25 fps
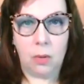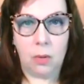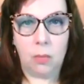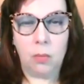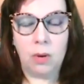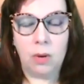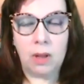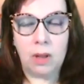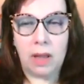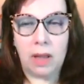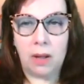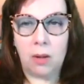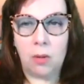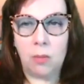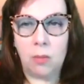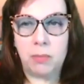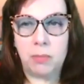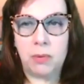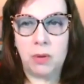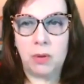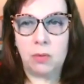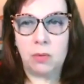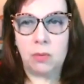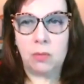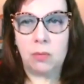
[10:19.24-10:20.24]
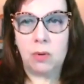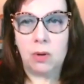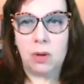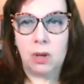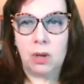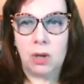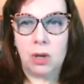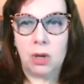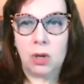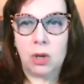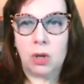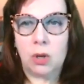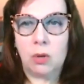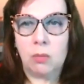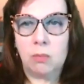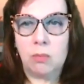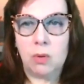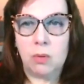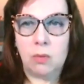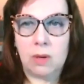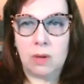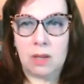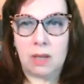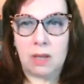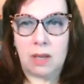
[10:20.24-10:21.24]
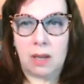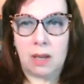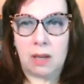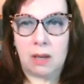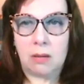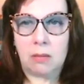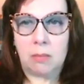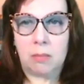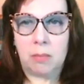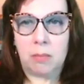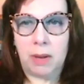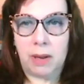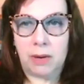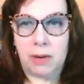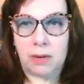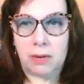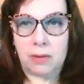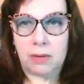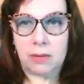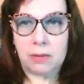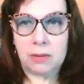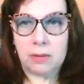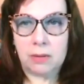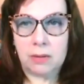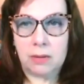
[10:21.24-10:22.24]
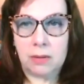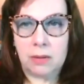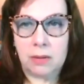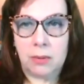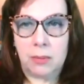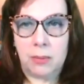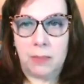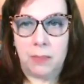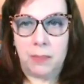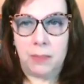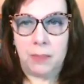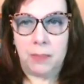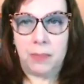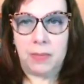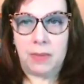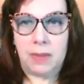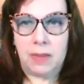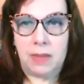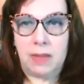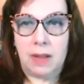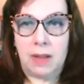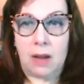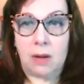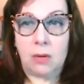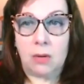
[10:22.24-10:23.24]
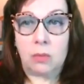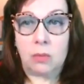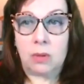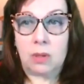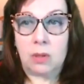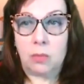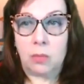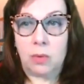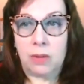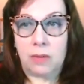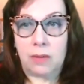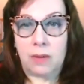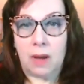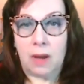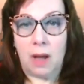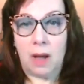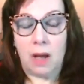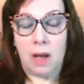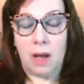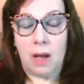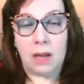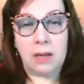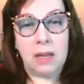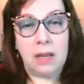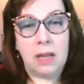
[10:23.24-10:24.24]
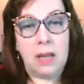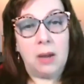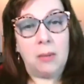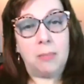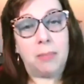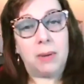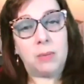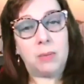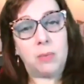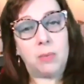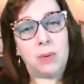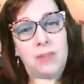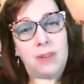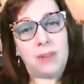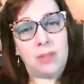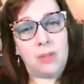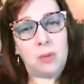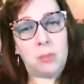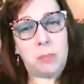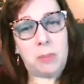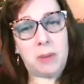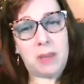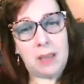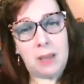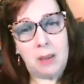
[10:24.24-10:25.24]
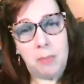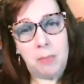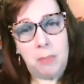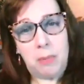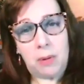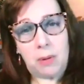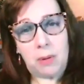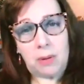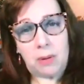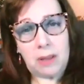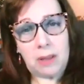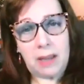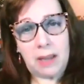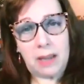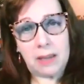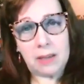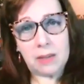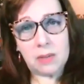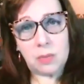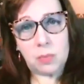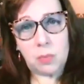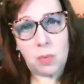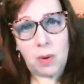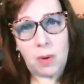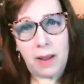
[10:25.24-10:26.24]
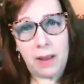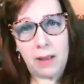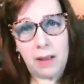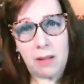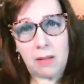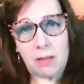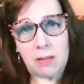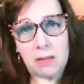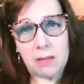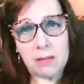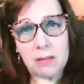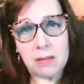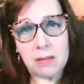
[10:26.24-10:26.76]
will help you communicate better, not only with God, but with other people as well.